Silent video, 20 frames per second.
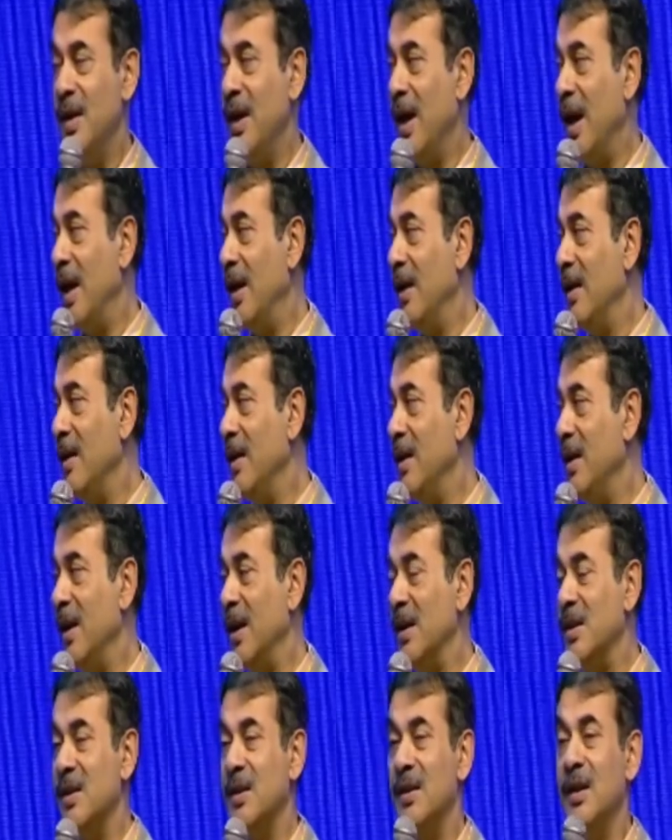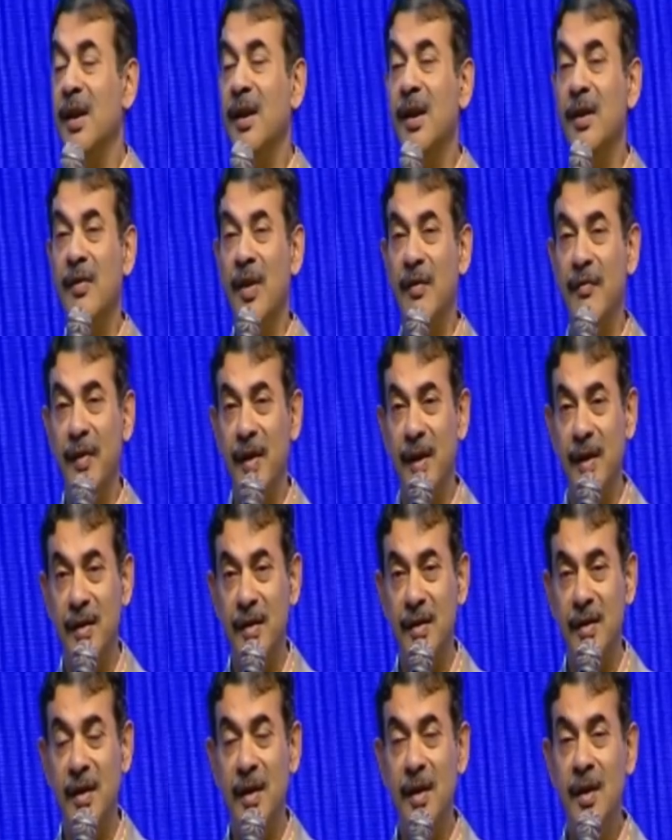and Legislative Affairs,
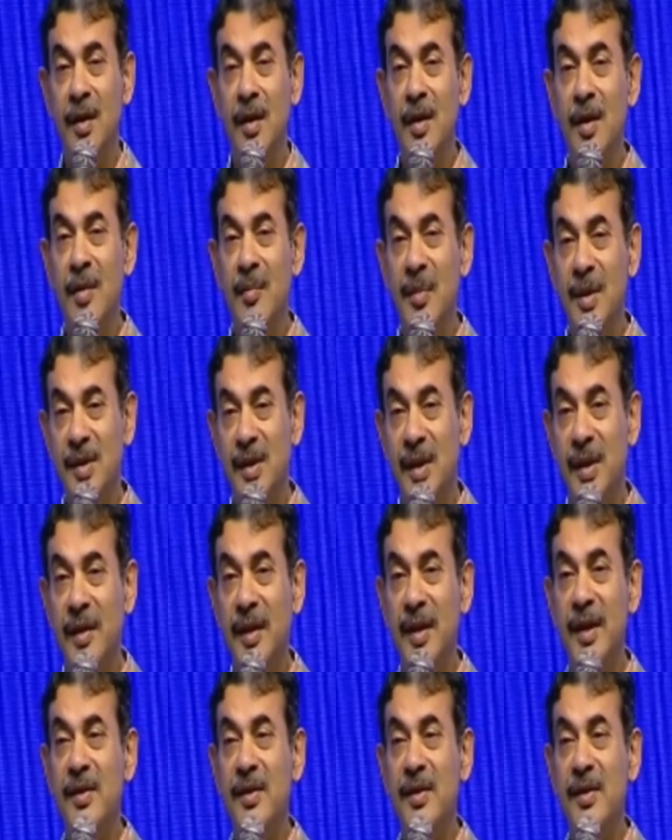Mr. D.